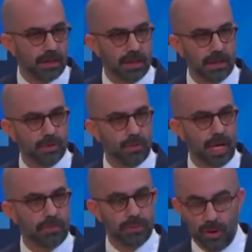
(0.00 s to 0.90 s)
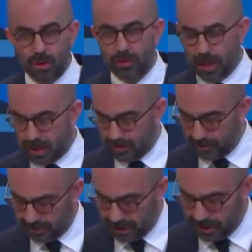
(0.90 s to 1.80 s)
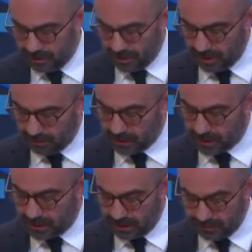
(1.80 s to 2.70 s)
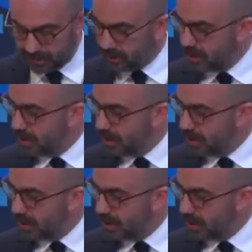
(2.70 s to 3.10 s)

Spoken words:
In the red program that you've all received,